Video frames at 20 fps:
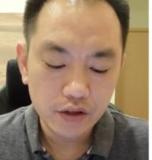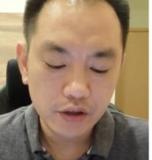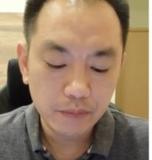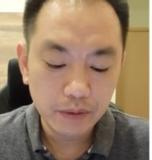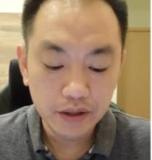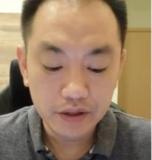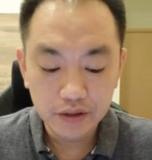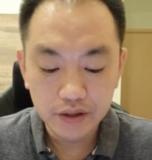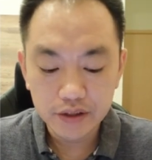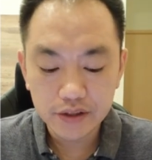
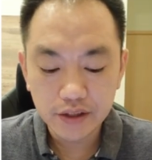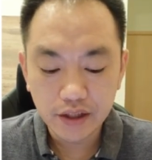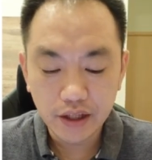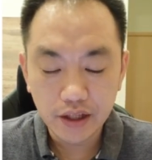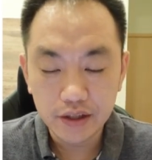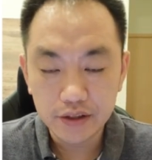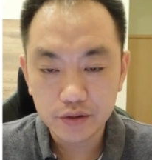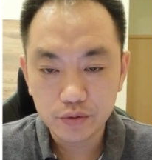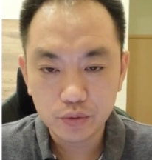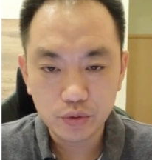But in this
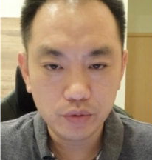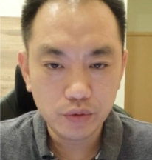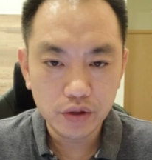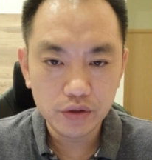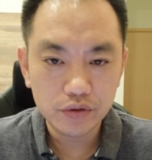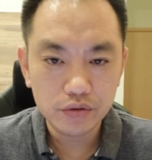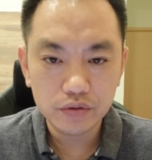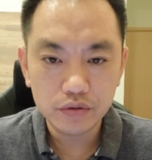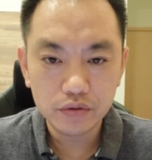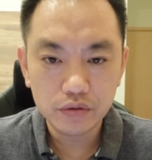case, we
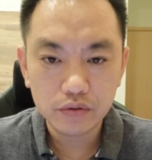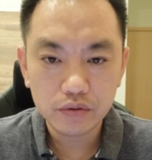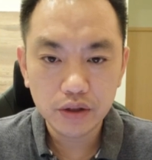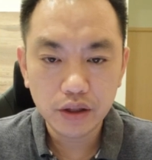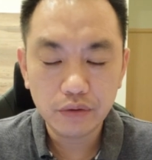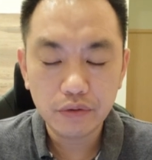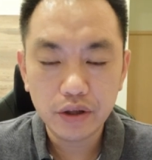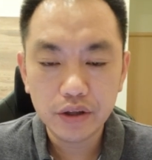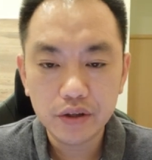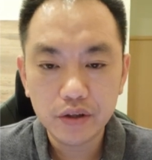want to
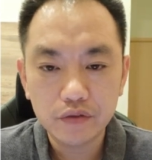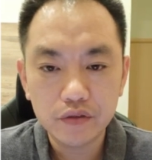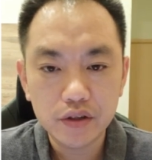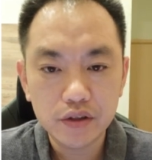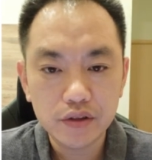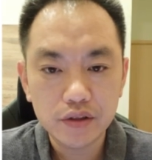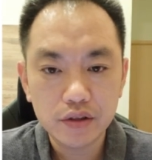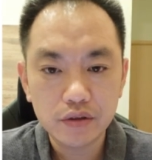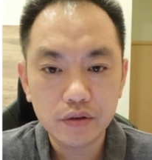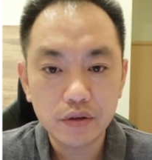get rid of the
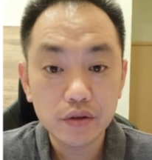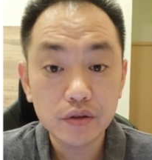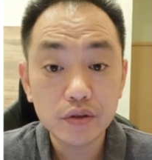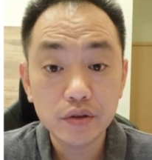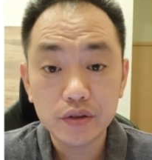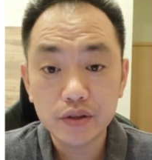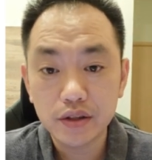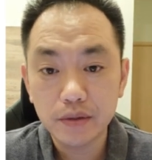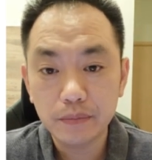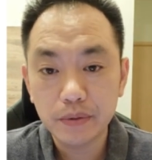0, so
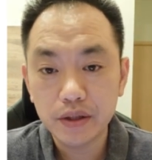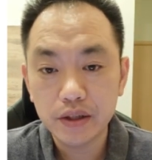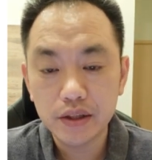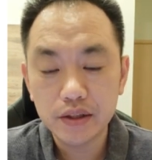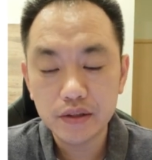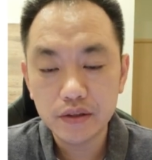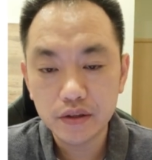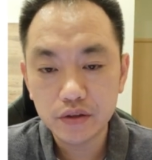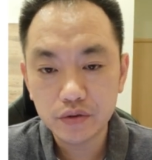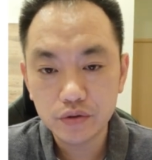it's a bit
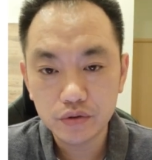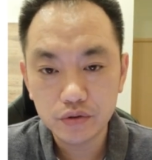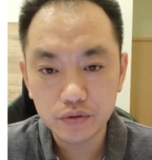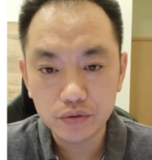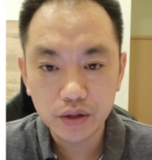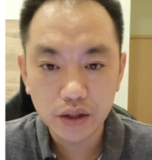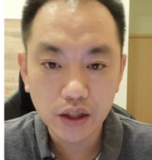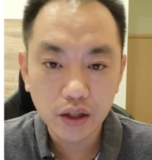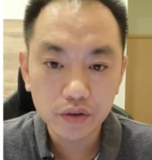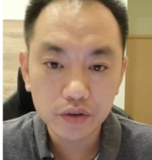easier to do
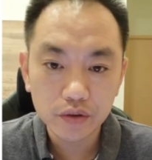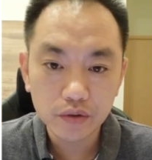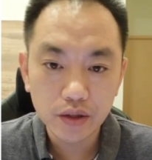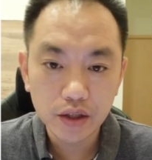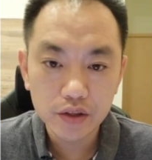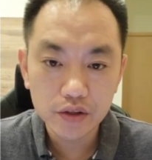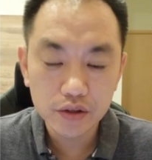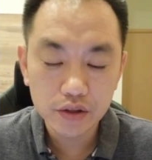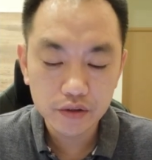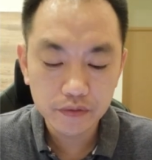the
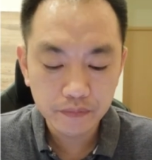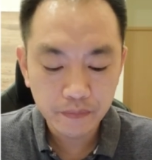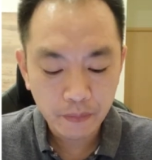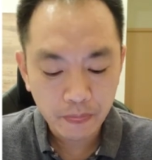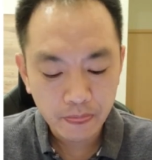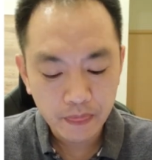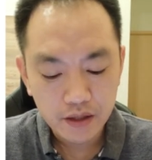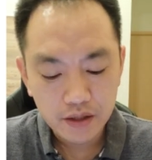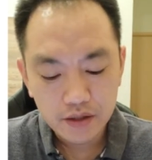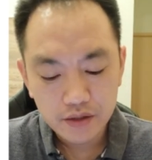calculation.
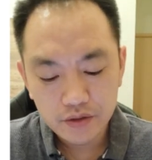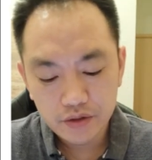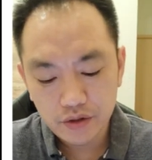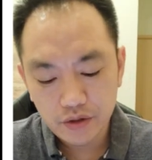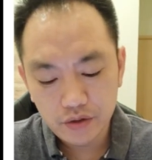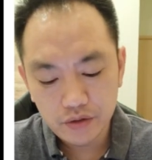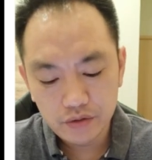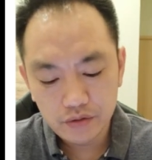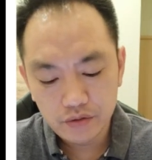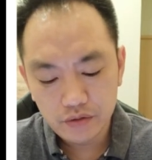
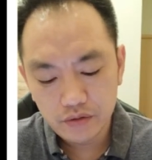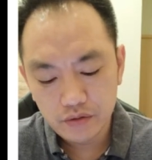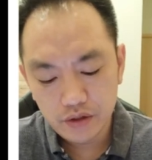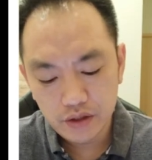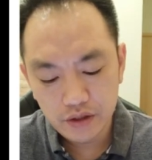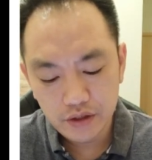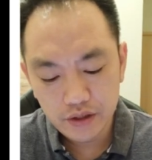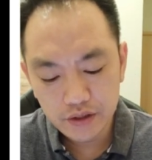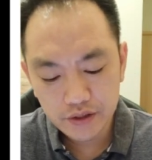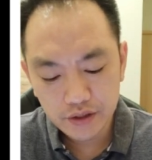So
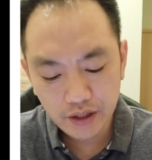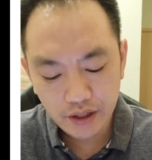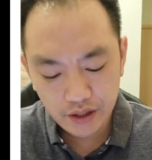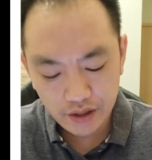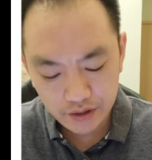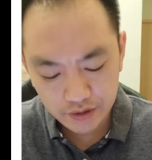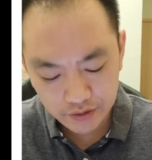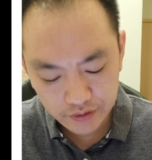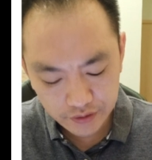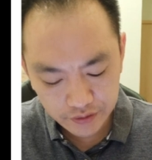in this
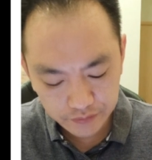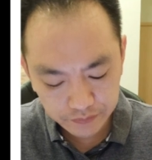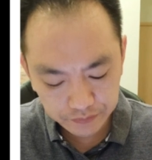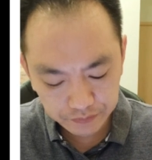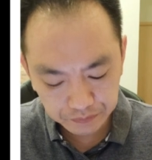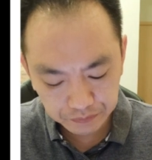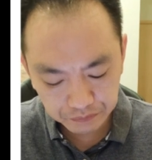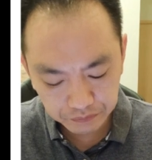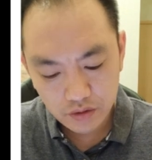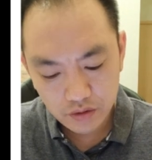case,
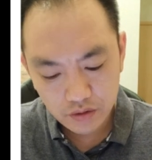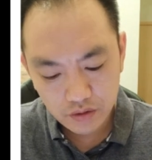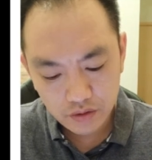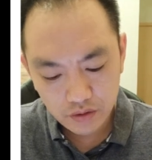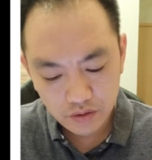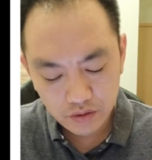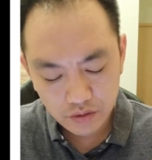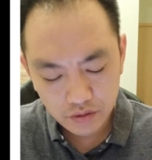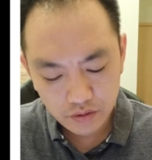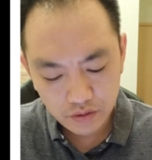
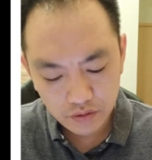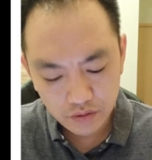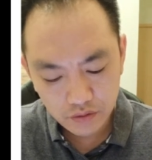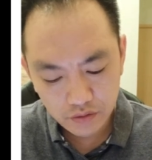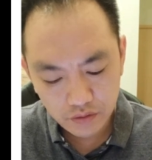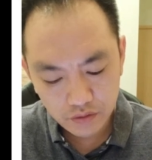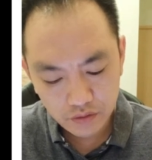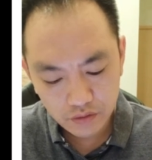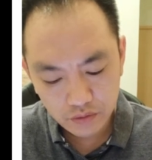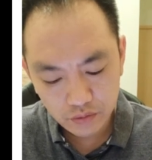
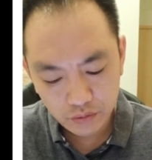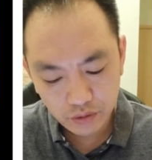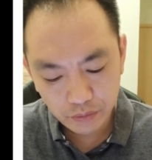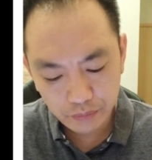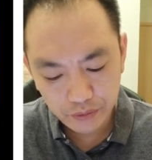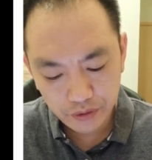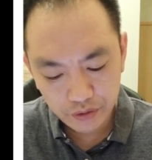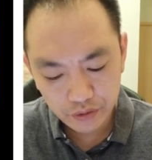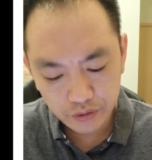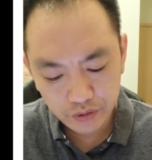we'll
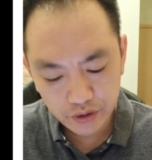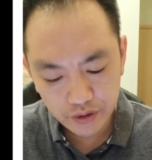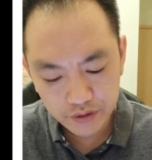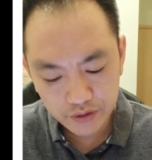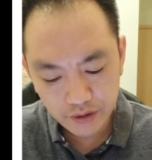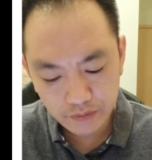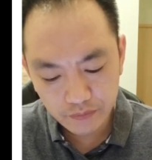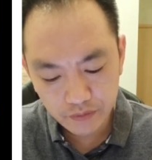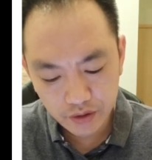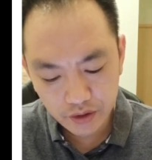be doing the
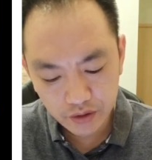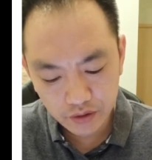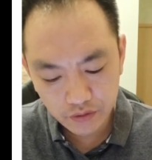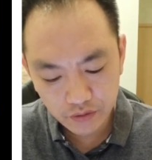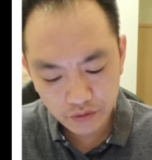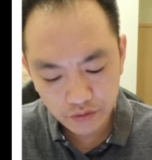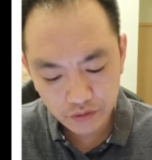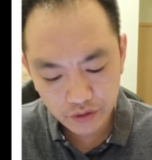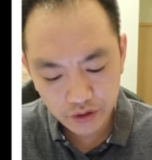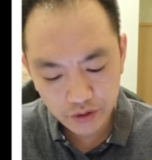same thing,
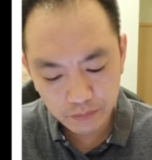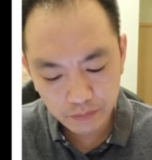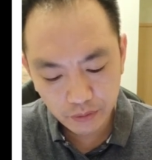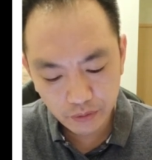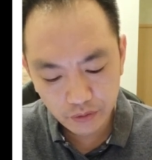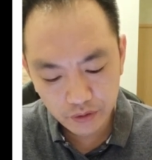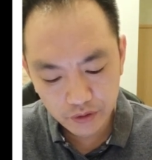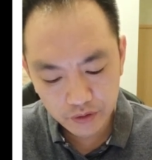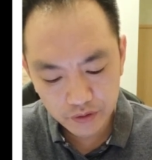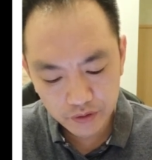
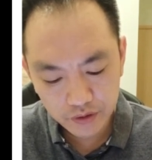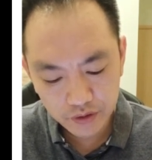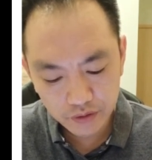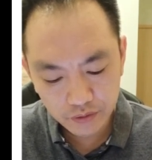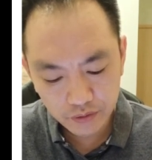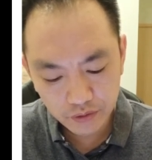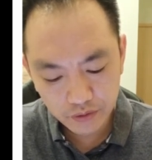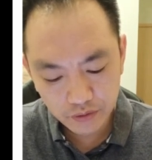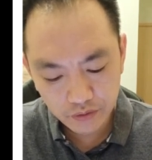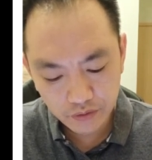
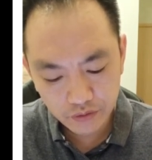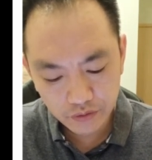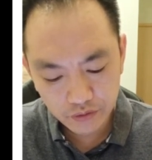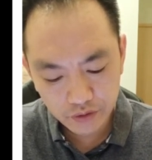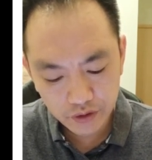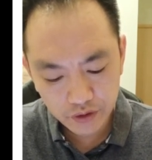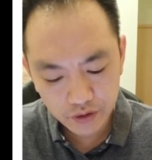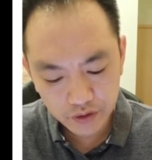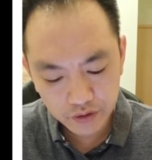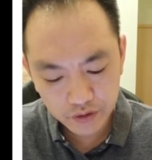
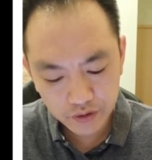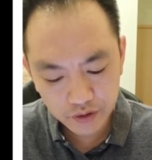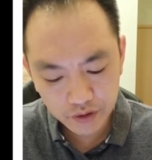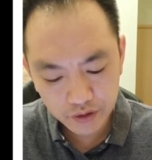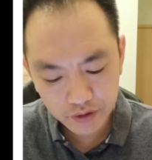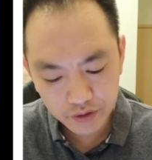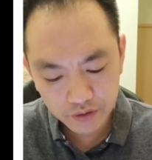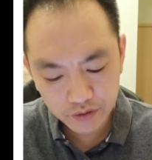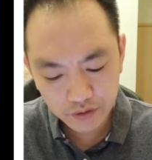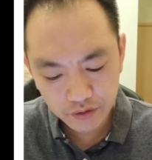
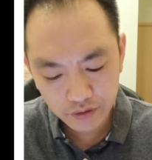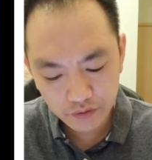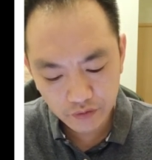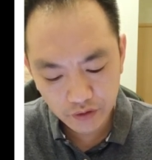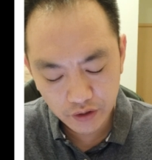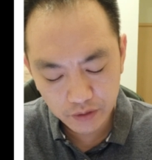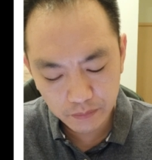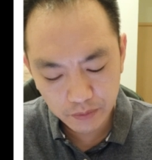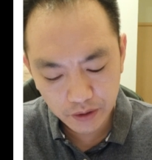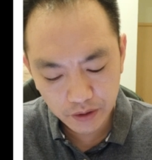3.036
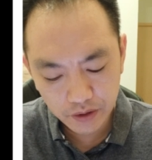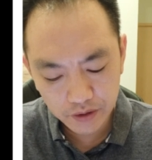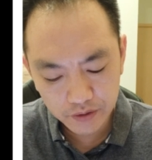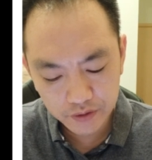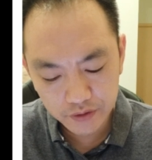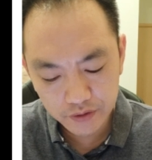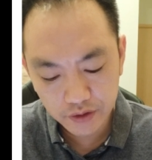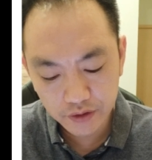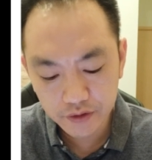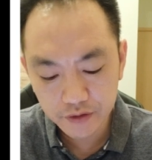divided by
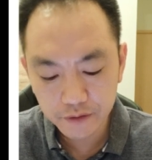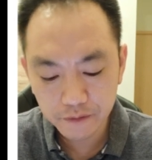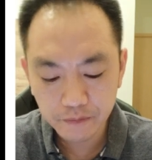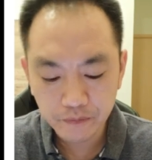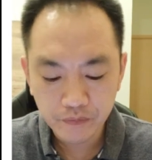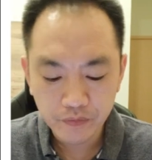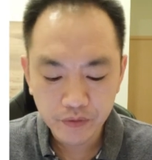6.